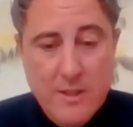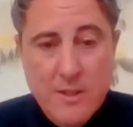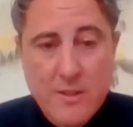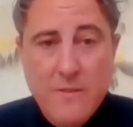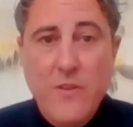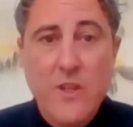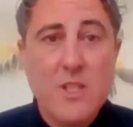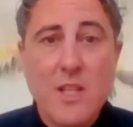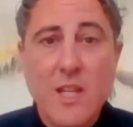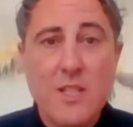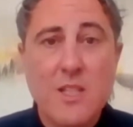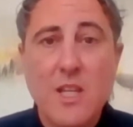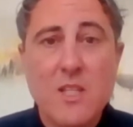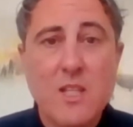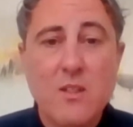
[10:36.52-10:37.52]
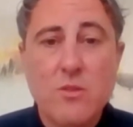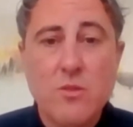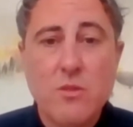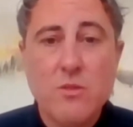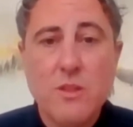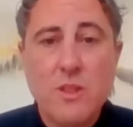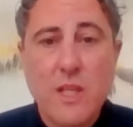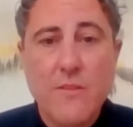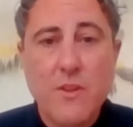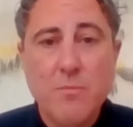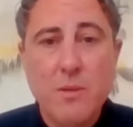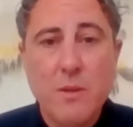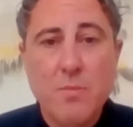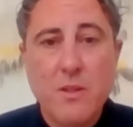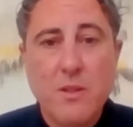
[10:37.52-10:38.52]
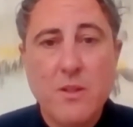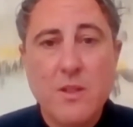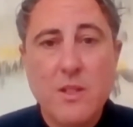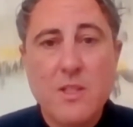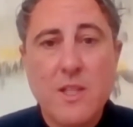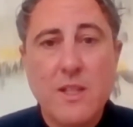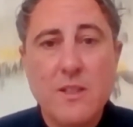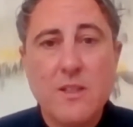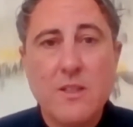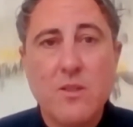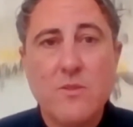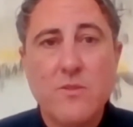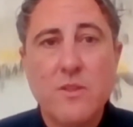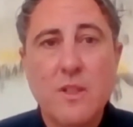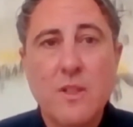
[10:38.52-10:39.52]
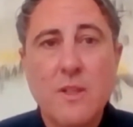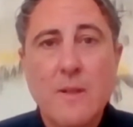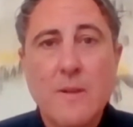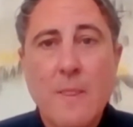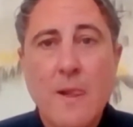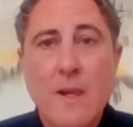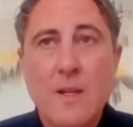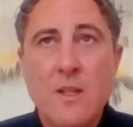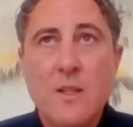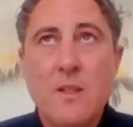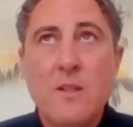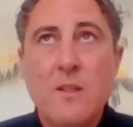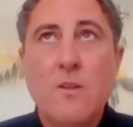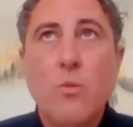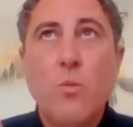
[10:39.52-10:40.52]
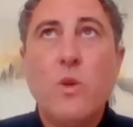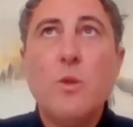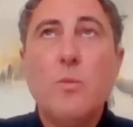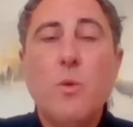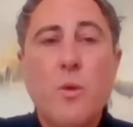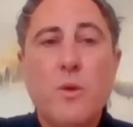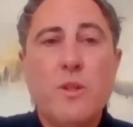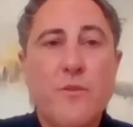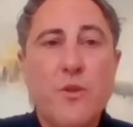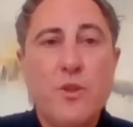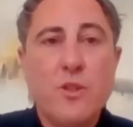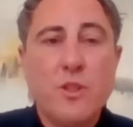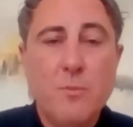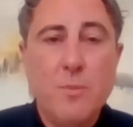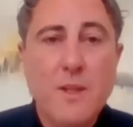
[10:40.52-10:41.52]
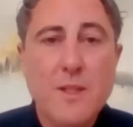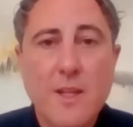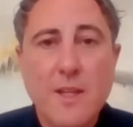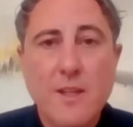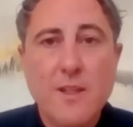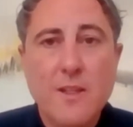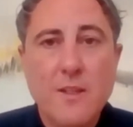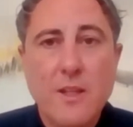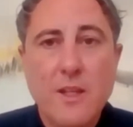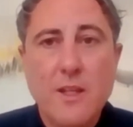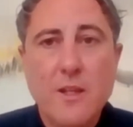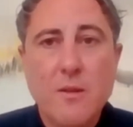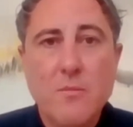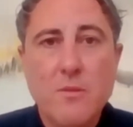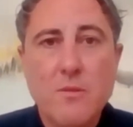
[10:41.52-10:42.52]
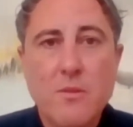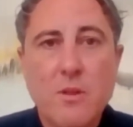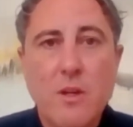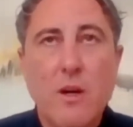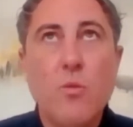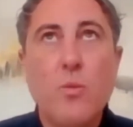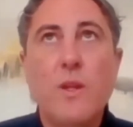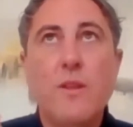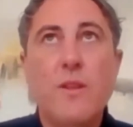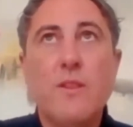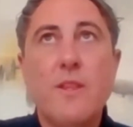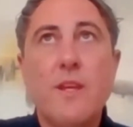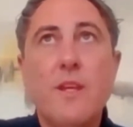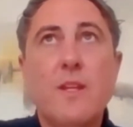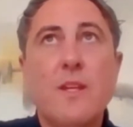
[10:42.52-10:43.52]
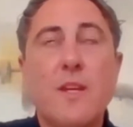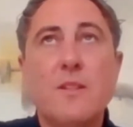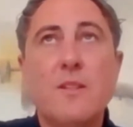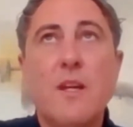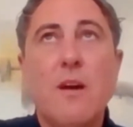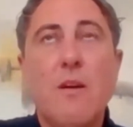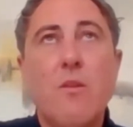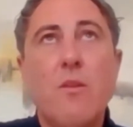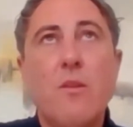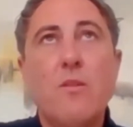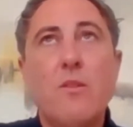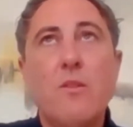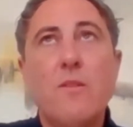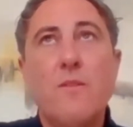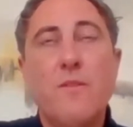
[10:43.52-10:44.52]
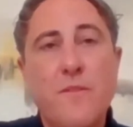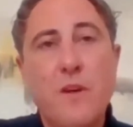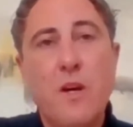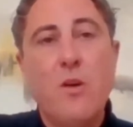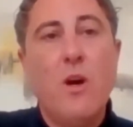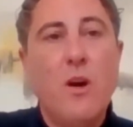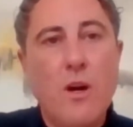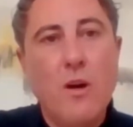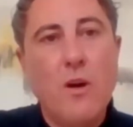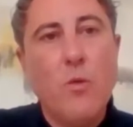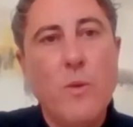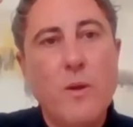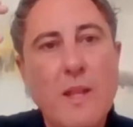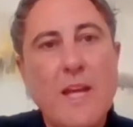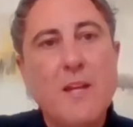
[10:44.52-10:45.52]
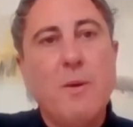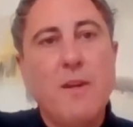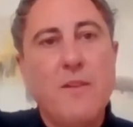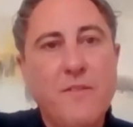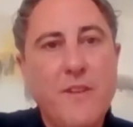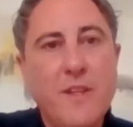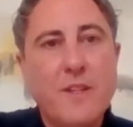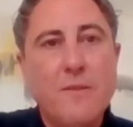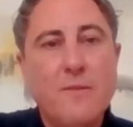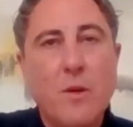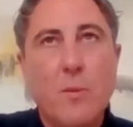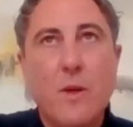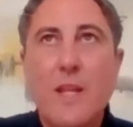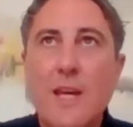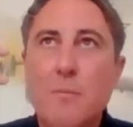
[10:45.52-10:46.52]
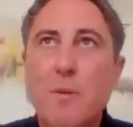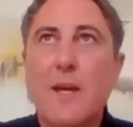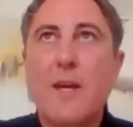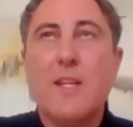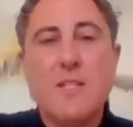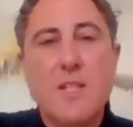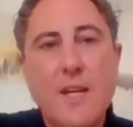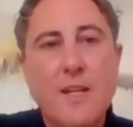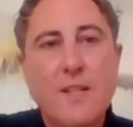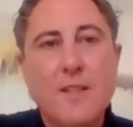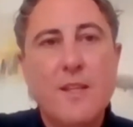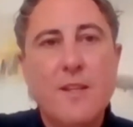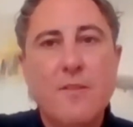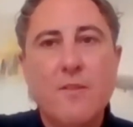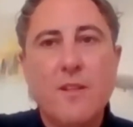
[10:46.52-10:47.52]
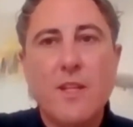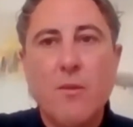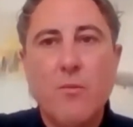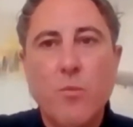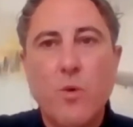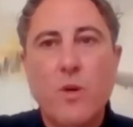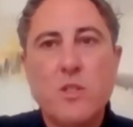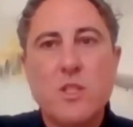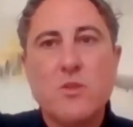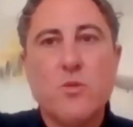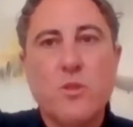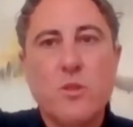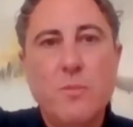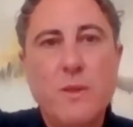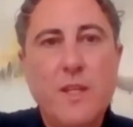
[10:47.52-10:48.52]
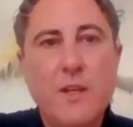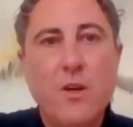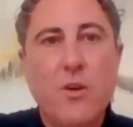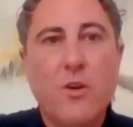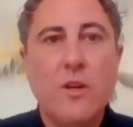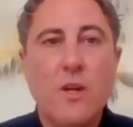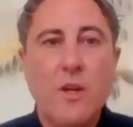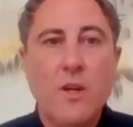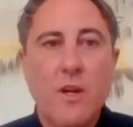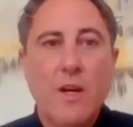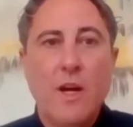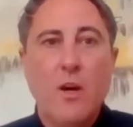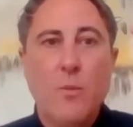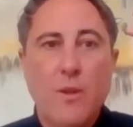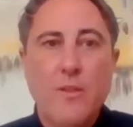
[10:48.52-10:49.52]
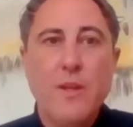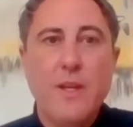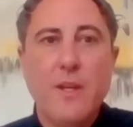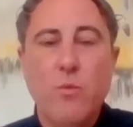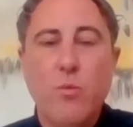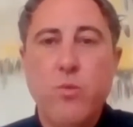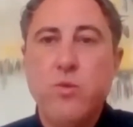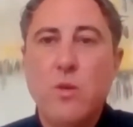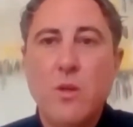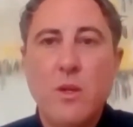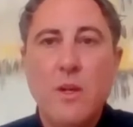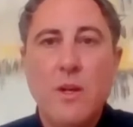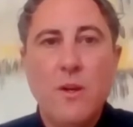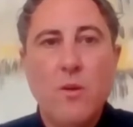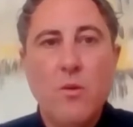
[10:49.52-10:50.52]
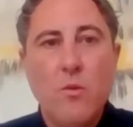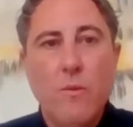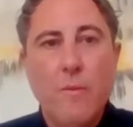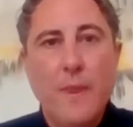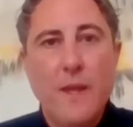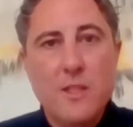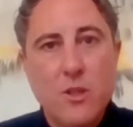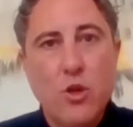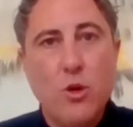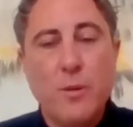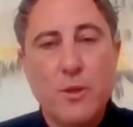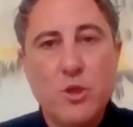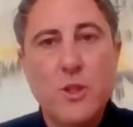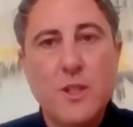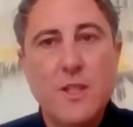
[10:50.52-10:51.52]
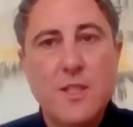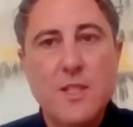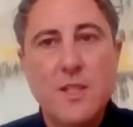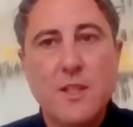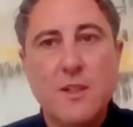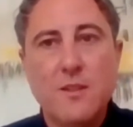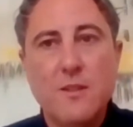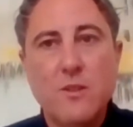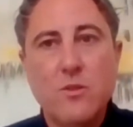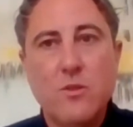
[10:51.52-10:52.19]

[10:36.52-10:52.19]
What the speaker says: Visualization, giving people an understanding of what do we want the future to be like. Are we thinking, are we led by fear? Are we led by anxiety, thinking what is this going to be? Or are we thinking, is there opportunities here?